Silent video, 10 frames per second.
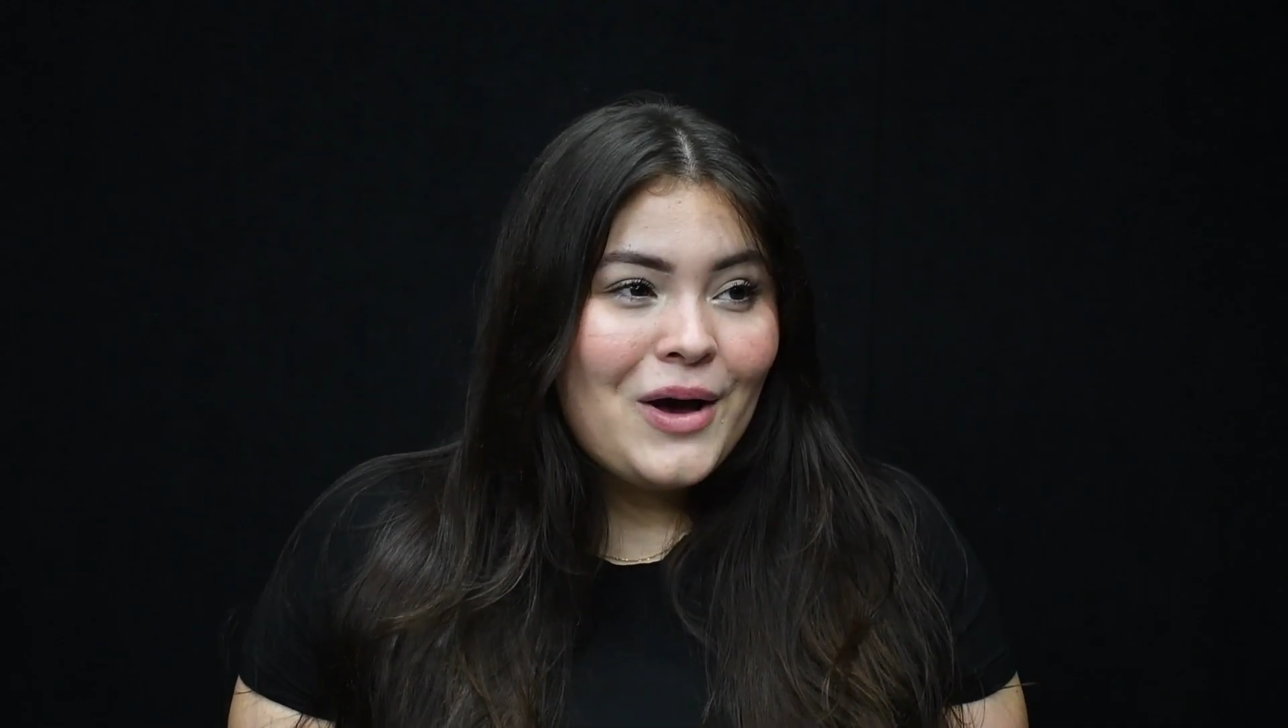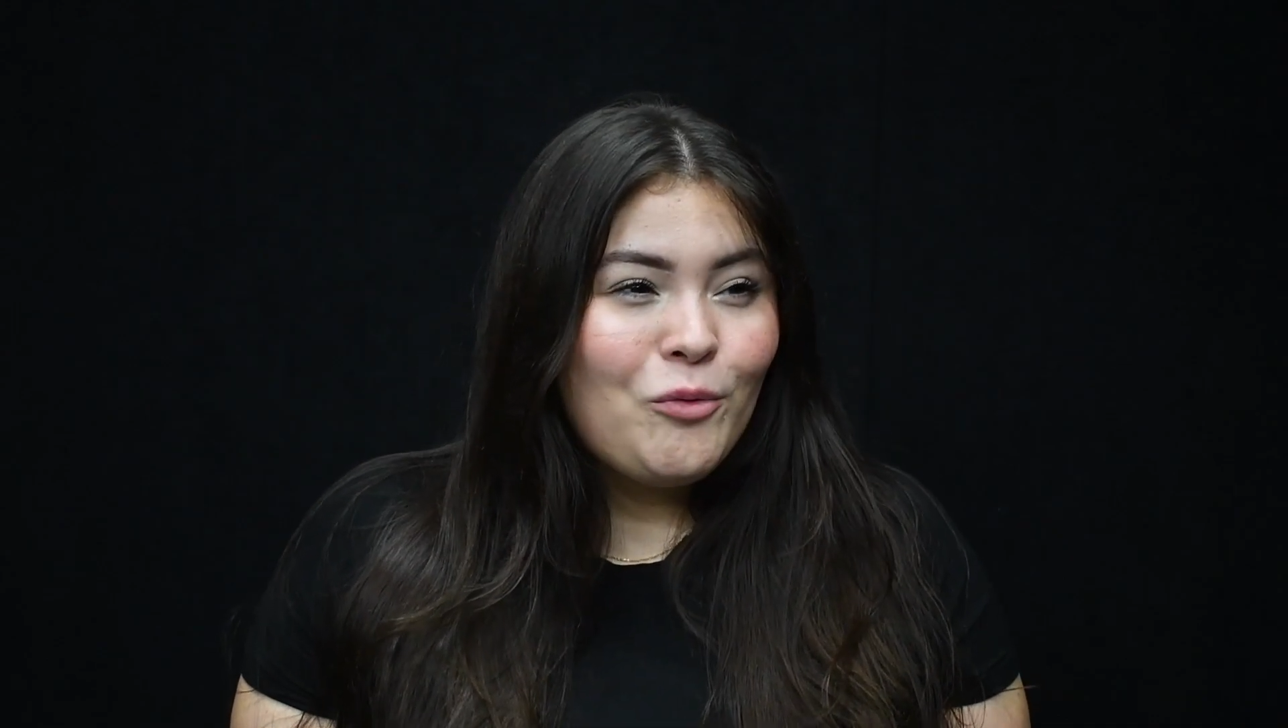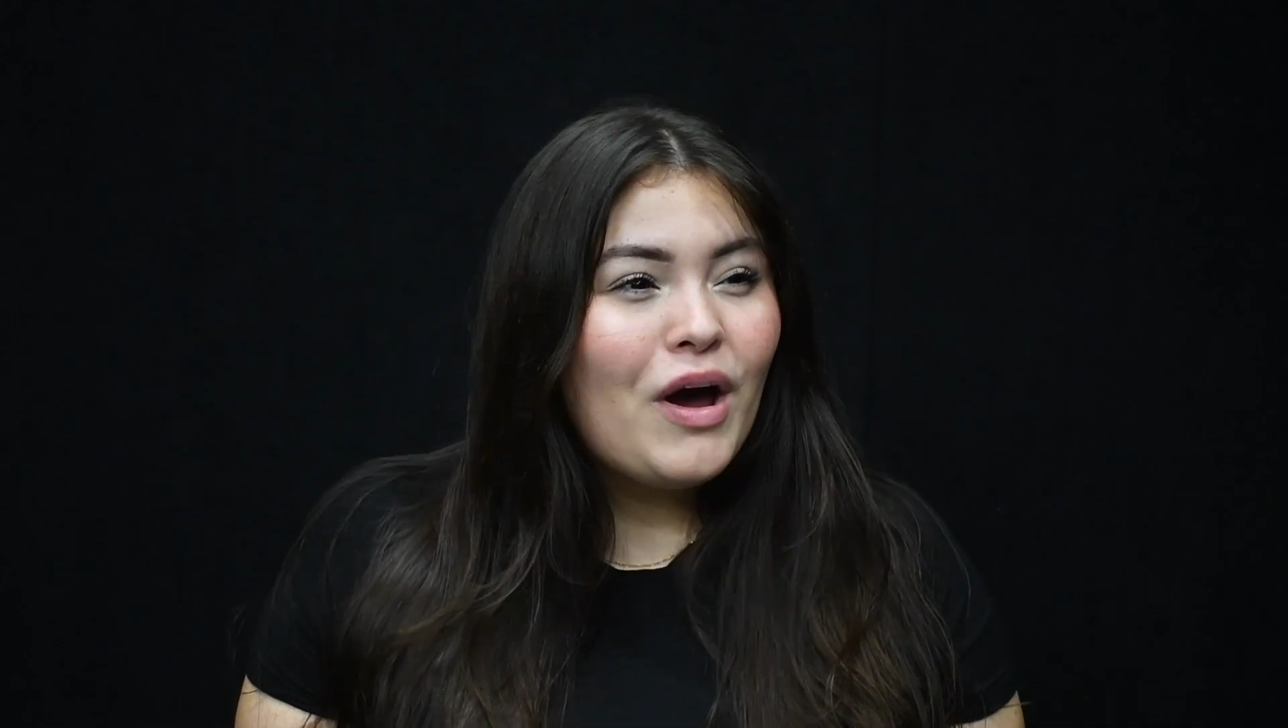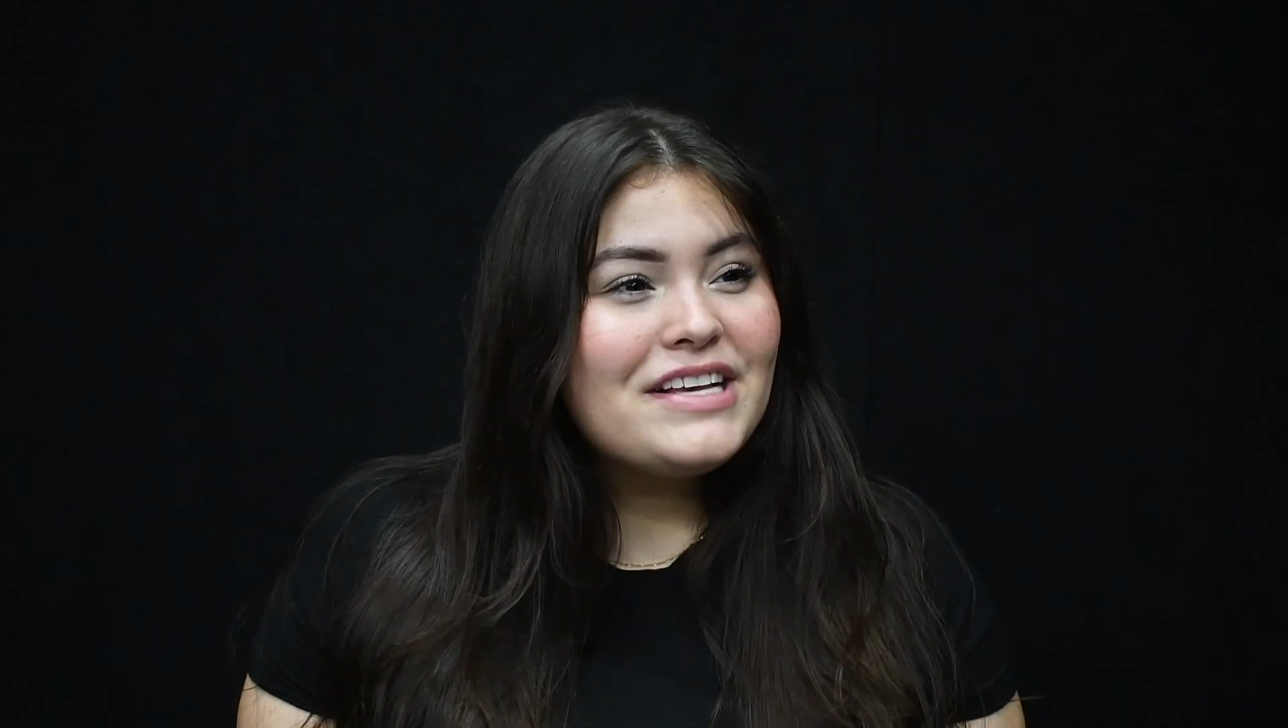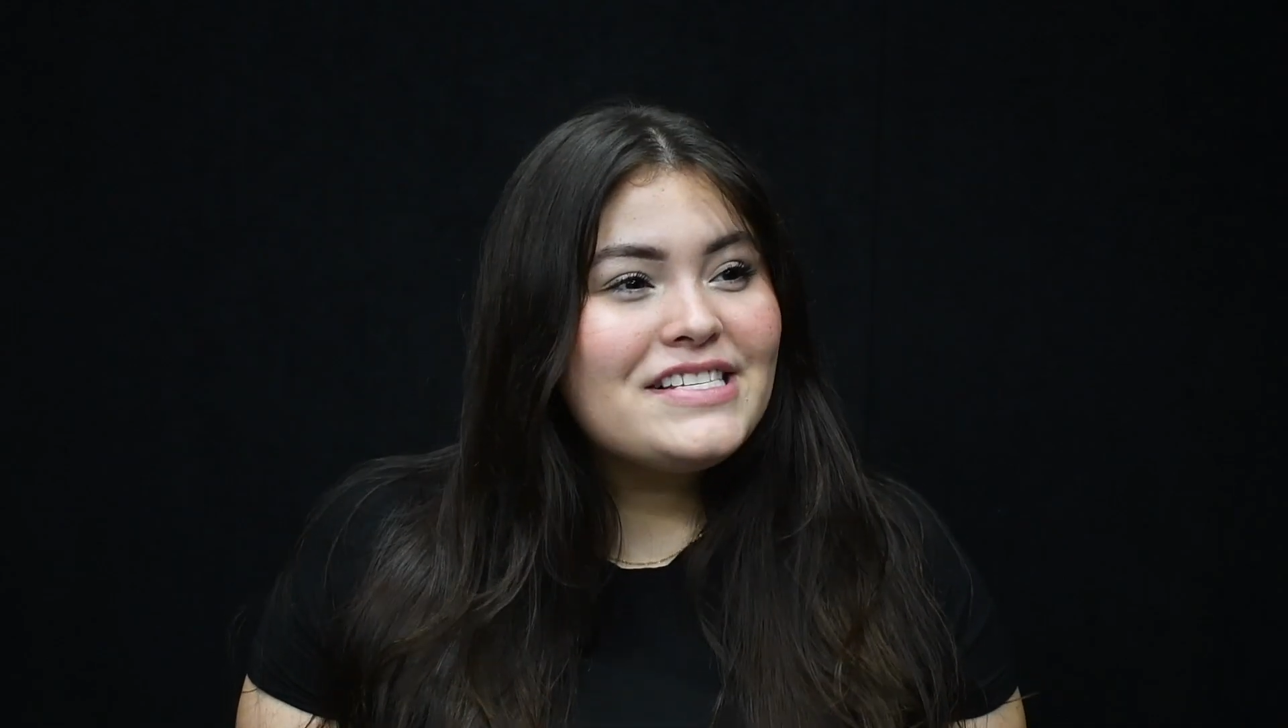what is